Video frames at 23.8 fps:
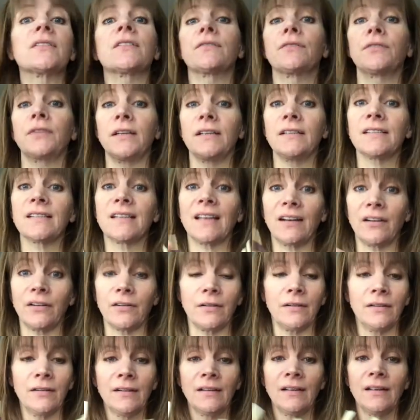of reeds that
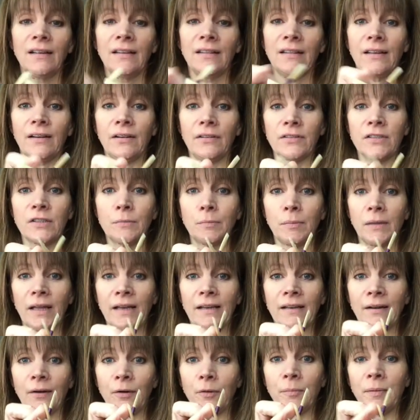are
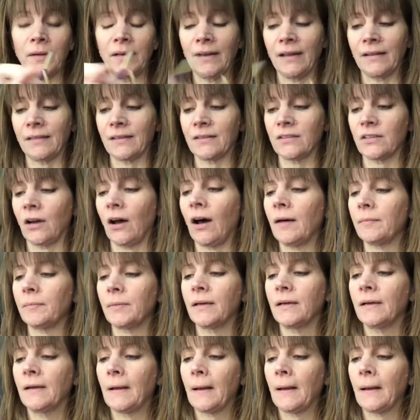splayed open at the top,